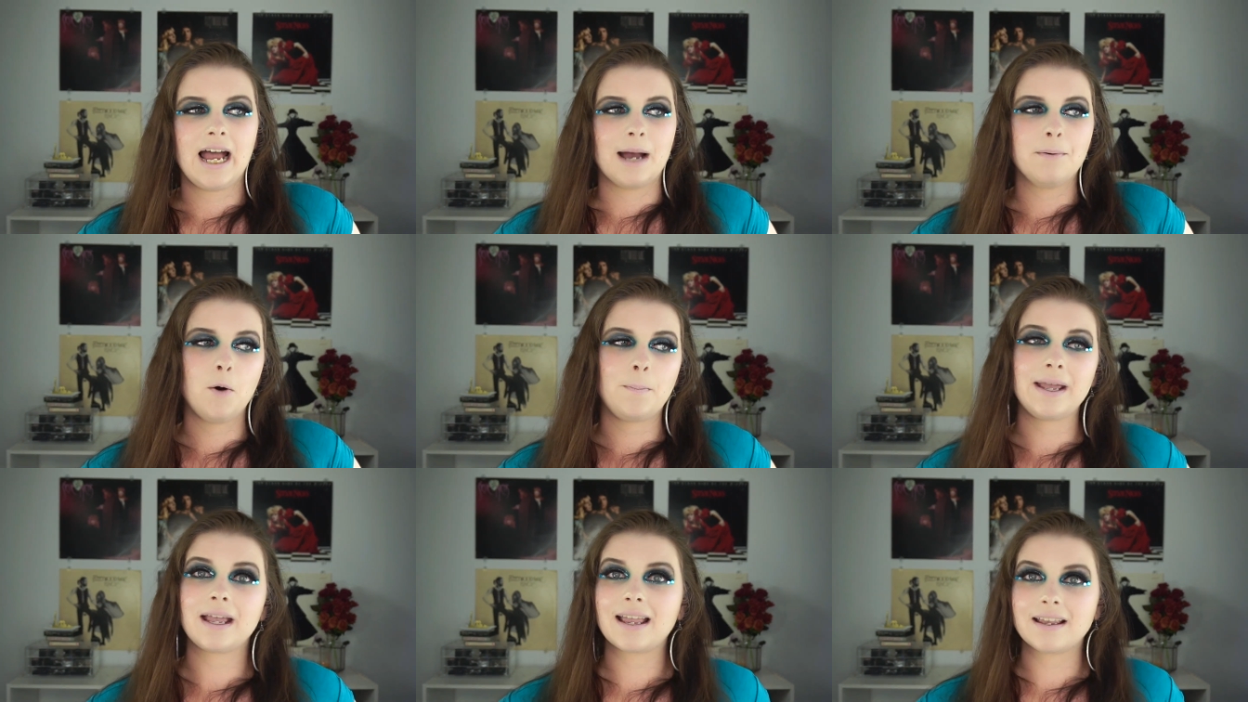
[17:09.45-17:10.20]
I'm
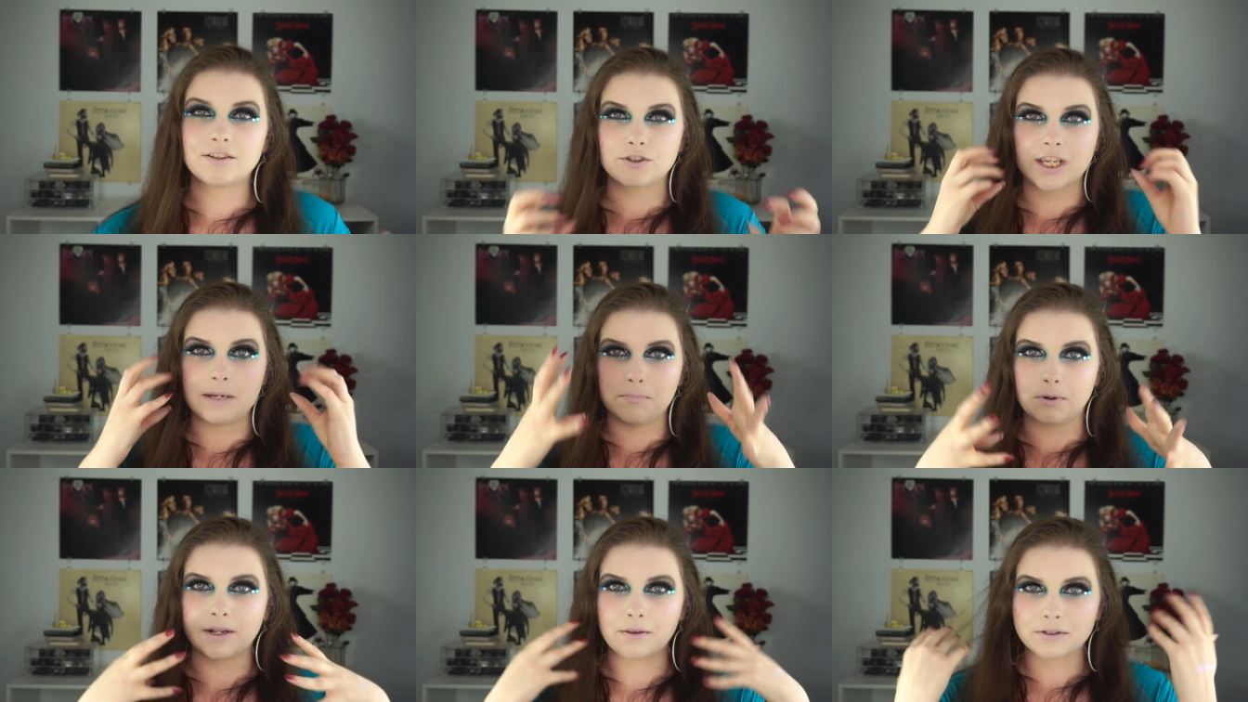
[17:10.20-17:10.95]
hoping I can just
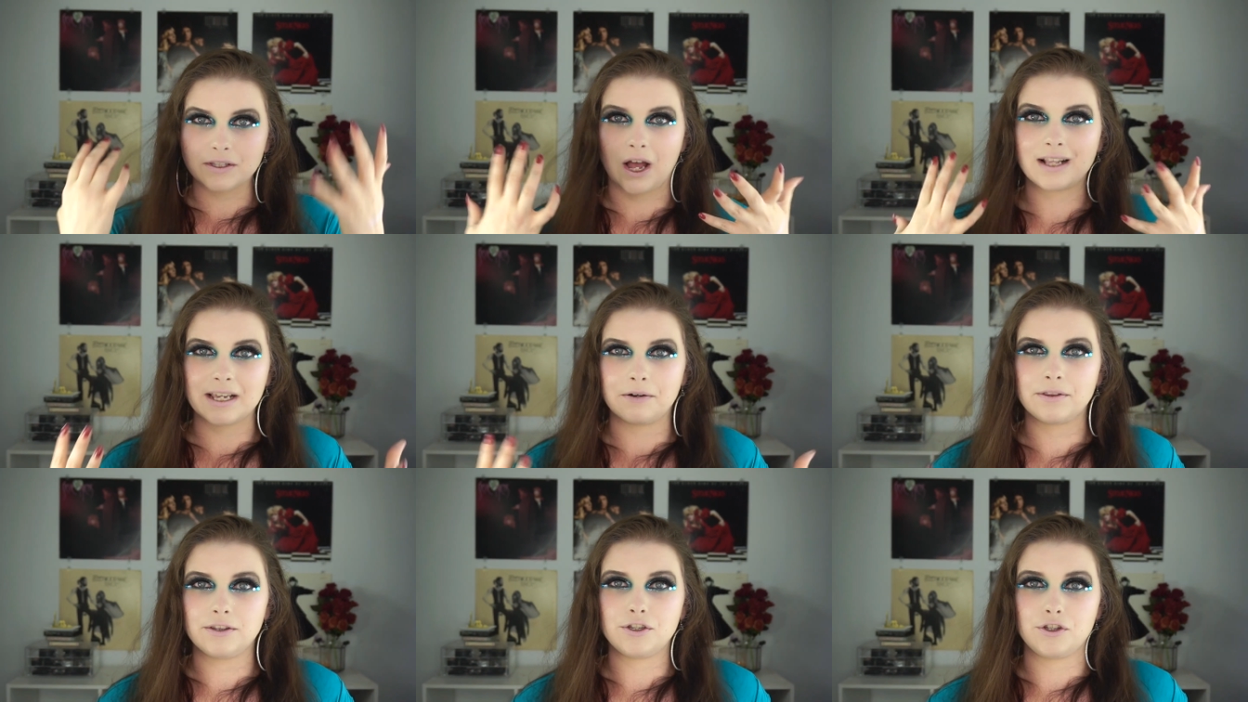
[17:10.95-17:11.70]
keep putting those thoughts
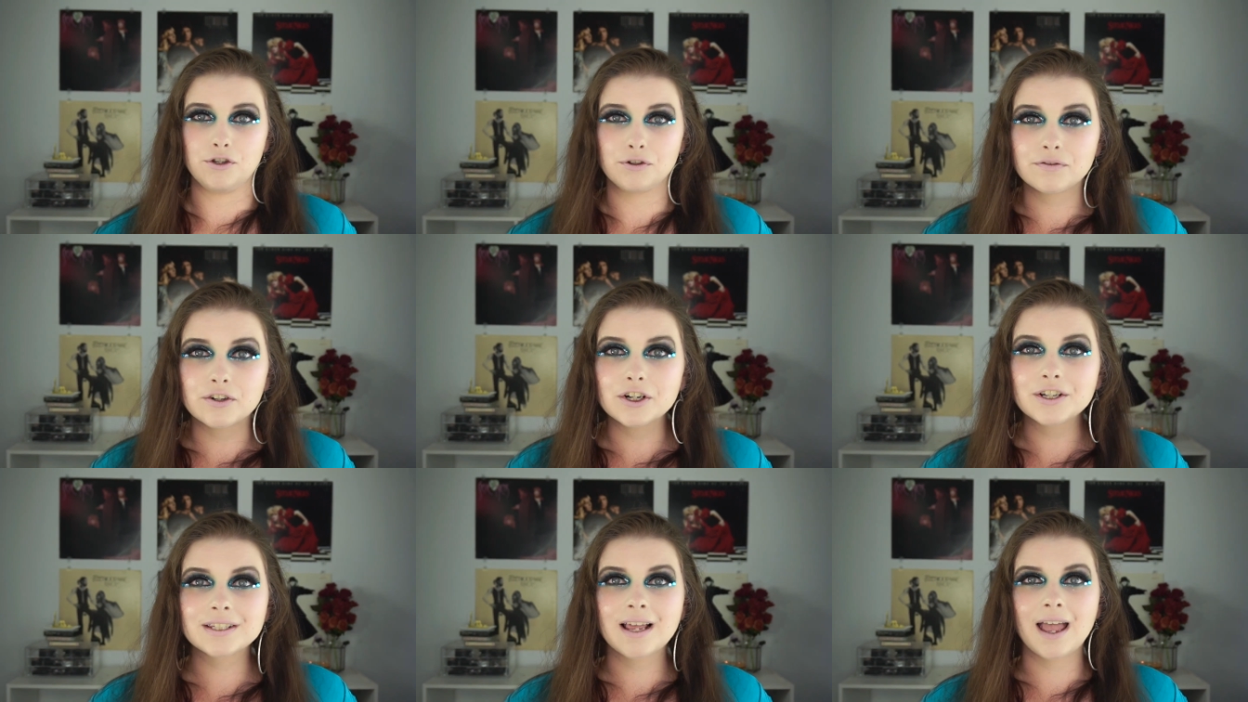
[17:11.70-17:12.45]
out into the
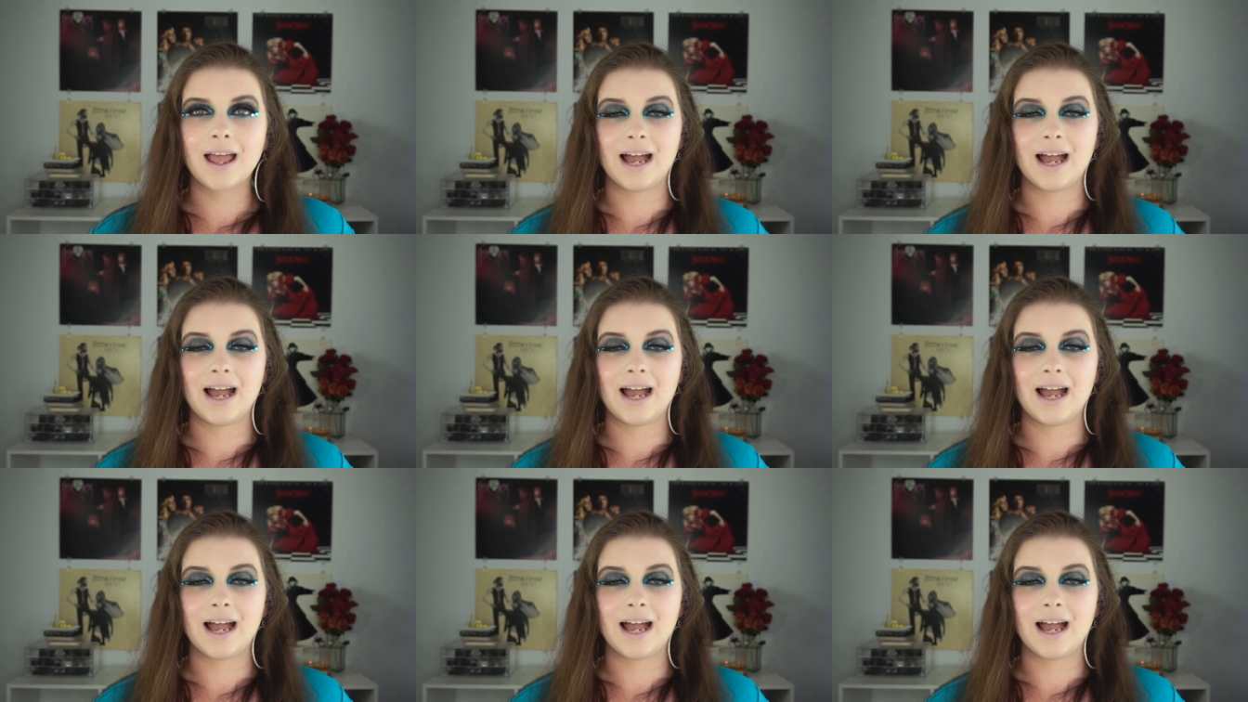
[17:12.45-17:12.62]
universe.